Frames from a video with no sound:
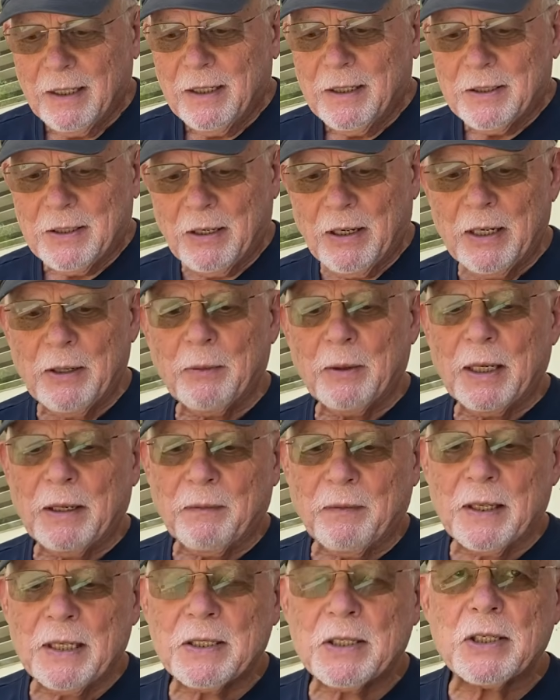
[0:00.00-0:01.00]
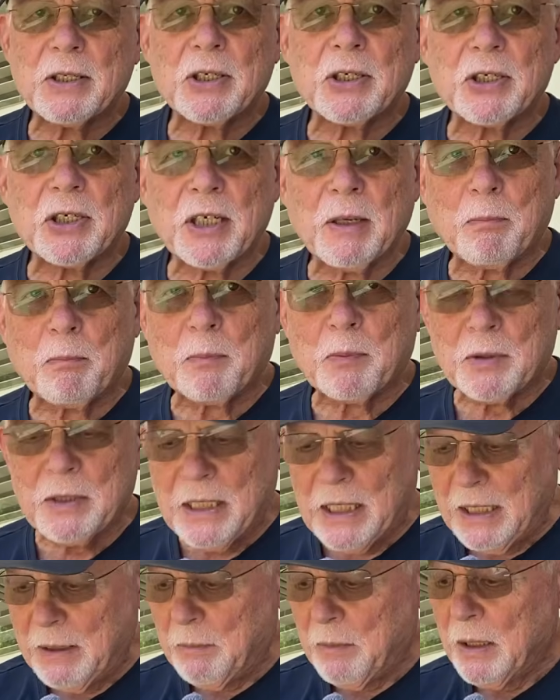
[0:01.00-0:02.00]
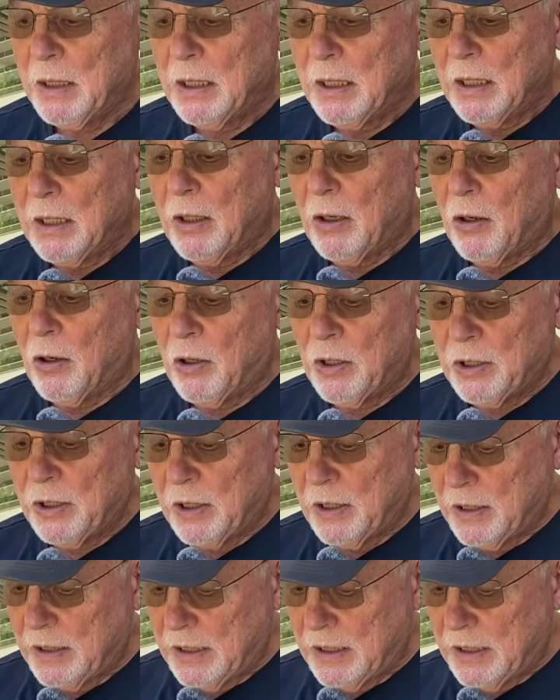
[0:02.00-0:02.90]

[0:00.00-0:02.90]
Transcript: So anyway, this is a ship's knee on